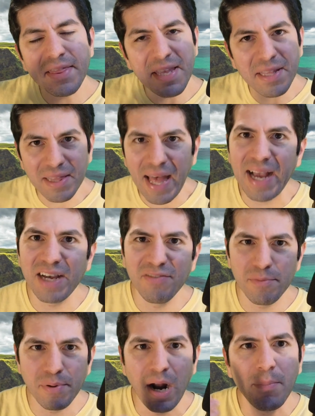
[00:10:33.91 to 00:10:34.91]
the lack of a
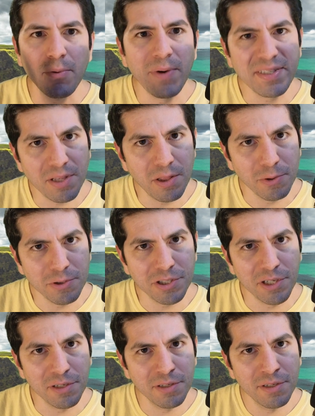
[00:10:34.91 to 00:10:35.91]
proper
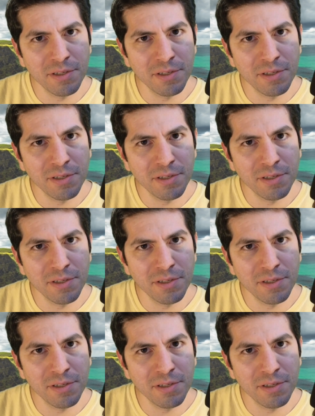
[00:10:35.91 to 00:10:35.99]
resolution.